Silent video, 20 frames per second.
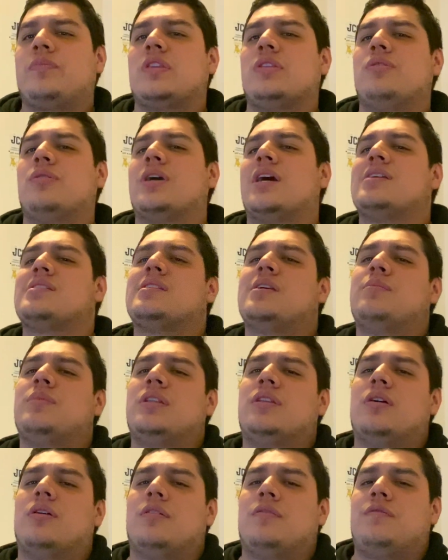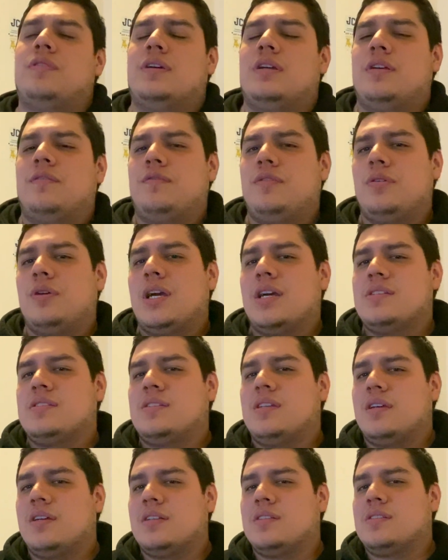you guys let me know if you guys
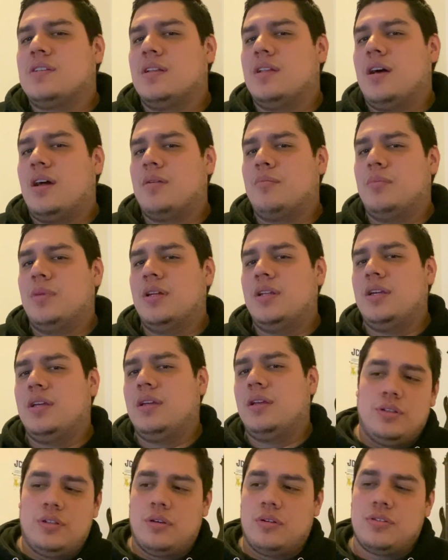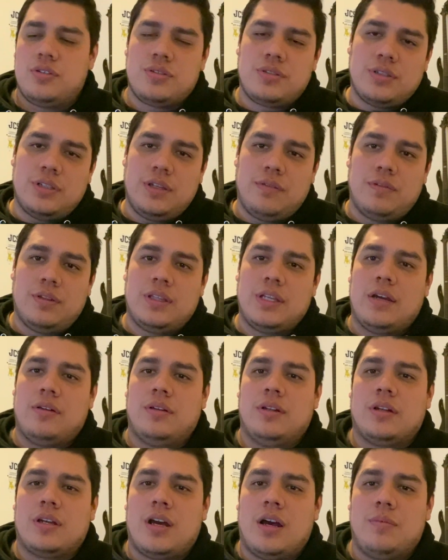think it's a lot of money. You know, just leave it down
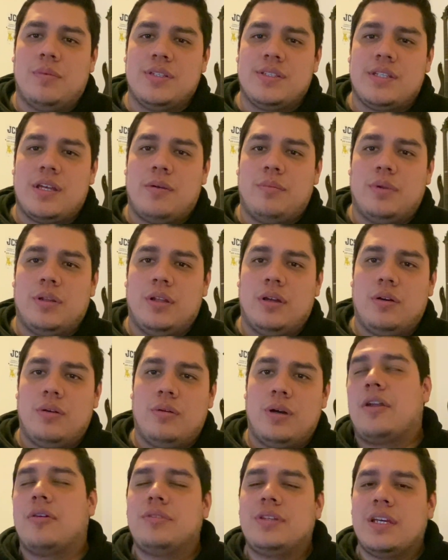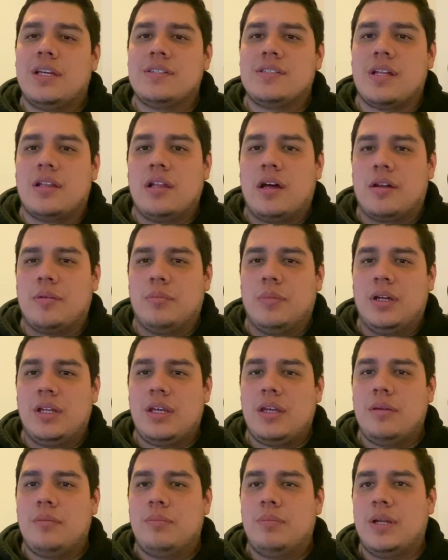in the comments down below. I don't think it's a lot of
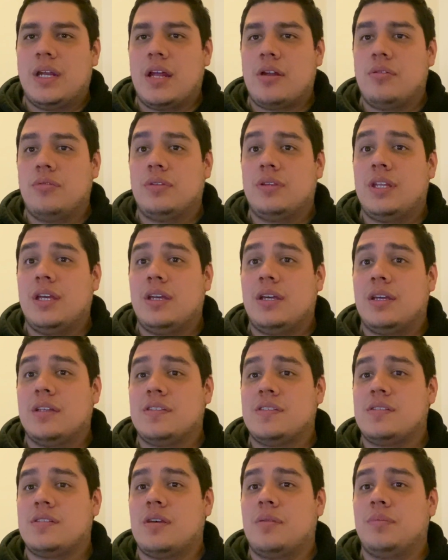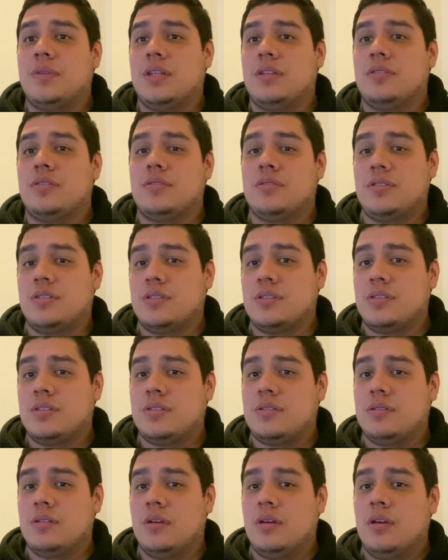money, but I don't think it's something to
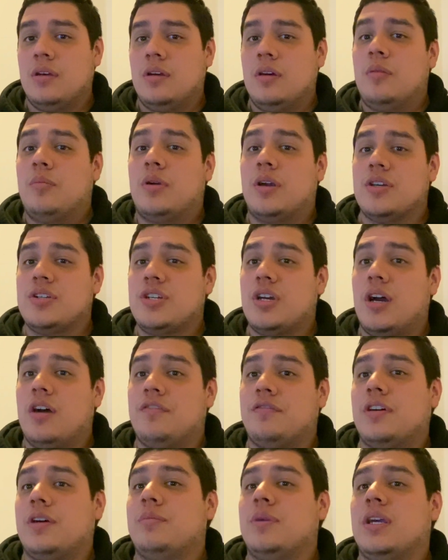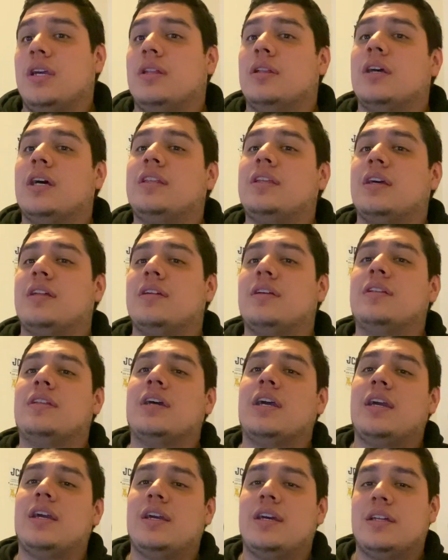just brush off. I mean, at the end of
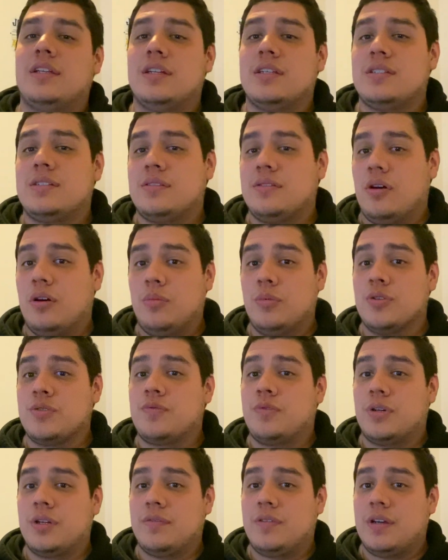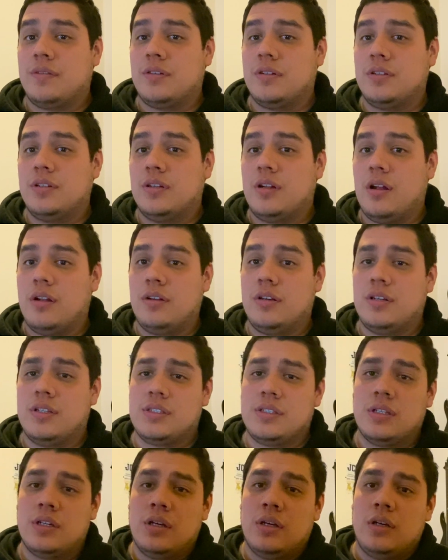the day, it is almost
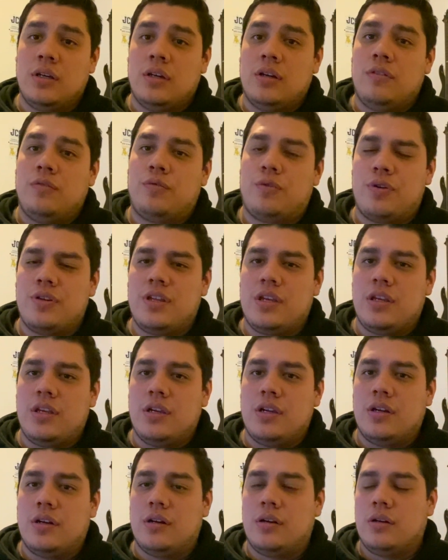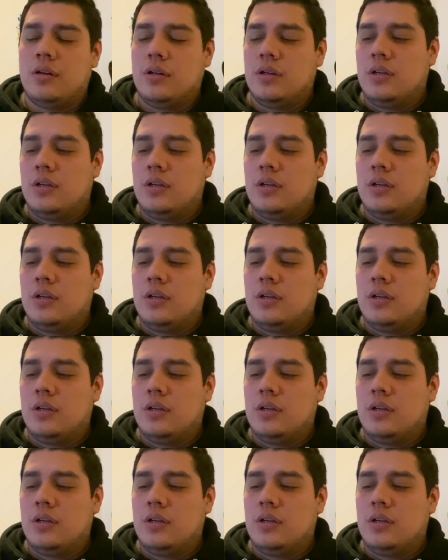$4,500 for the year.